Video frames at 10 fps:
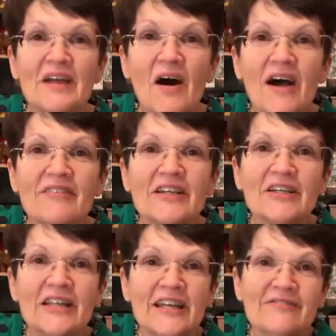Y'all have a
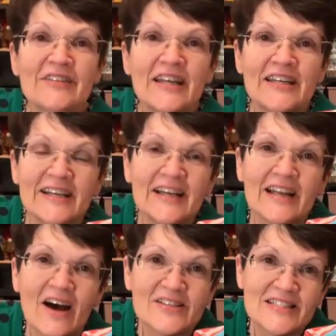good evening,
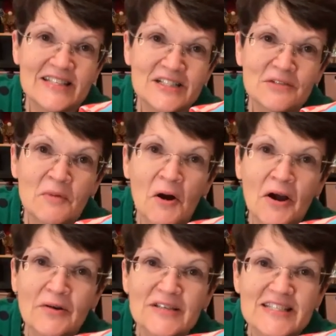and I'll see you
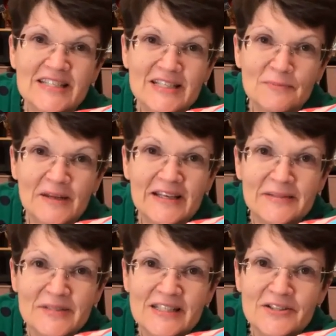tomorrow at 6
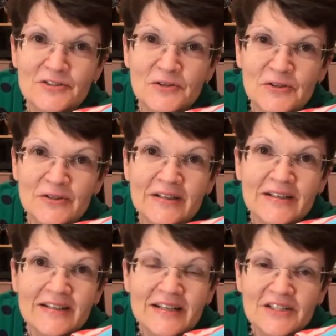p.m. Central.
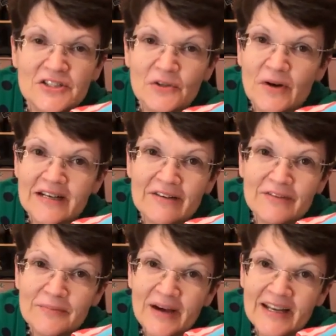And join
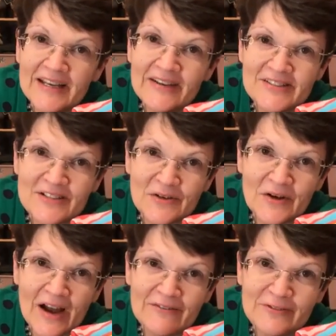everybody else on
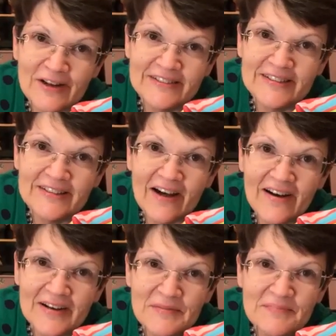Craft Round the
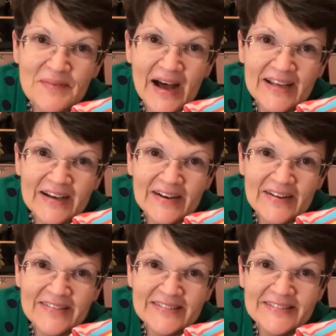Clock. Bye,
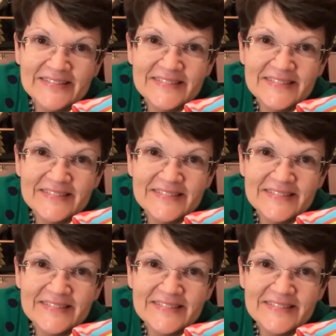y'all.